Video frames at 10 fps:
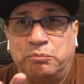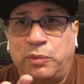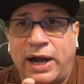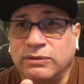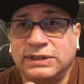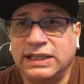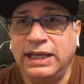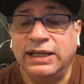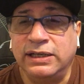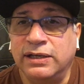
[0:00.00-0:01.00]
brown
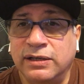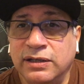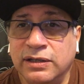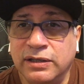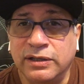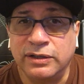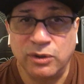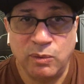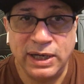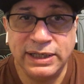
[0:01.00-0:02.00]
skin. The
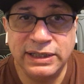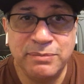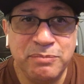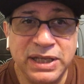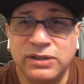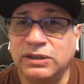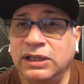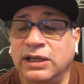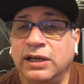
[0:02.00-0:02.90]
one in the middle,